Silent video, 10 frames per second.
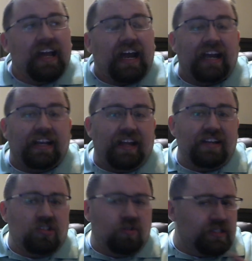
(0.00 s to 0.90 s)
I
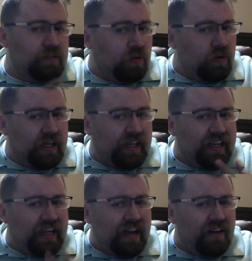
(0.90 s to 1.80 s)
like to explore kind
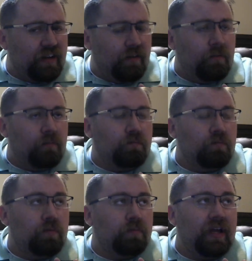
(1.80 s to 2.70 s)
of like how you
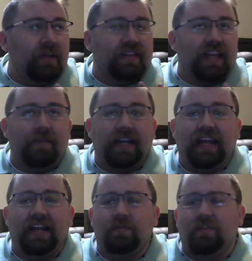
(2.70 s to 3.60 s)
play with that
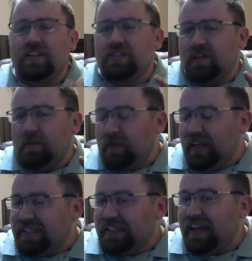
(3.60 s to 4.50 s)
mechanic within certain
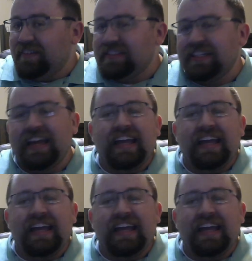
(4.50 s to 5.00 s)
play styles,